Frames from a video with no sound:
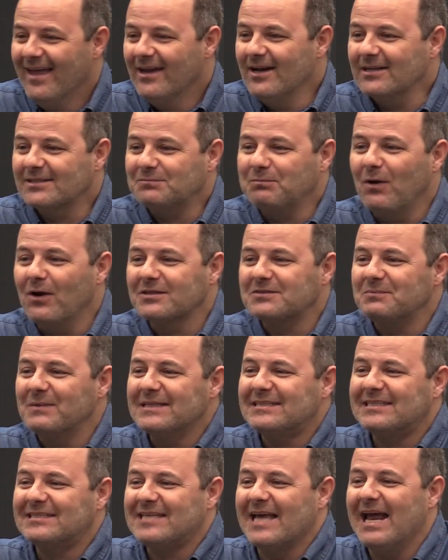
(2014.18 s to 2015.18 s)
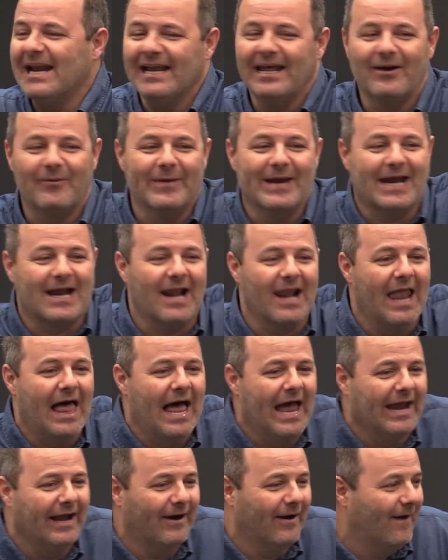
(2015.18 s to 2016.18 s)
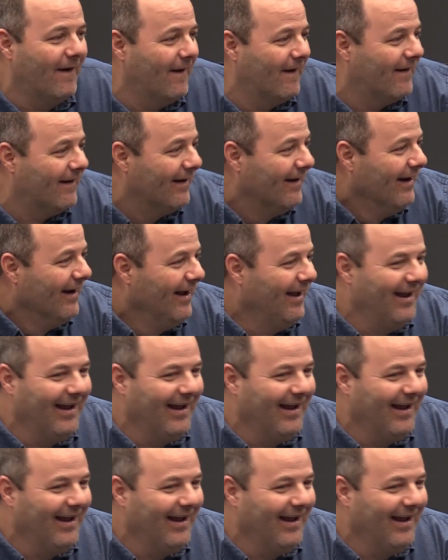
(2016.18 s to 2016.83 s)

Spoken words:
You're supposed to be sitting in a recliner.